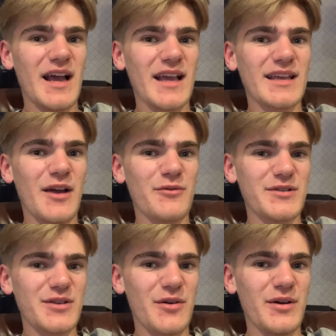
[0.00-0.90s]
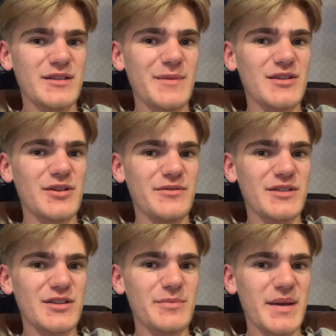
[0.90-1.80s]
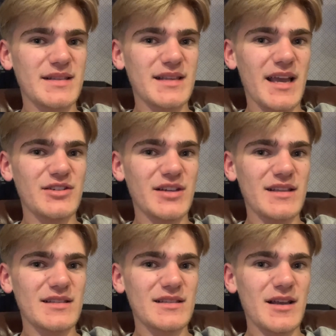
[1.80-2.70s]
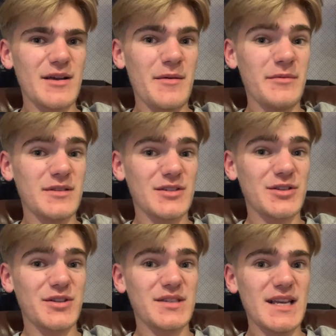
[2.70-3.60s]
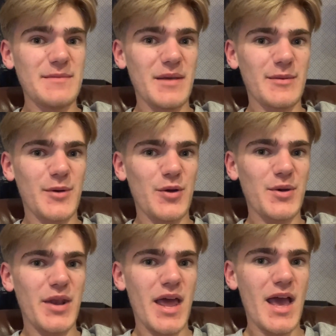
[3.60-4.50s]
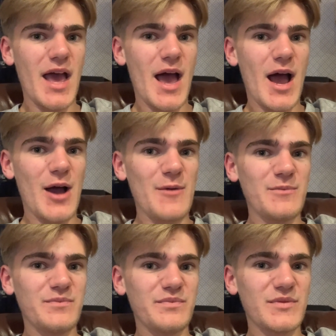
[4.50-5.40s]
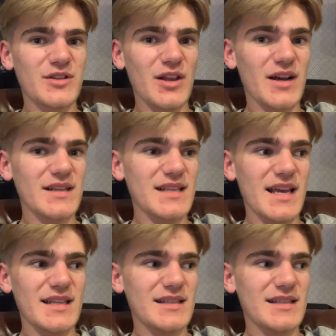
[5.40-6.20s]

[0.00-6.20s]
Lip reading: get a result, especially on such a big stage against such a good team at the moment. So like I said,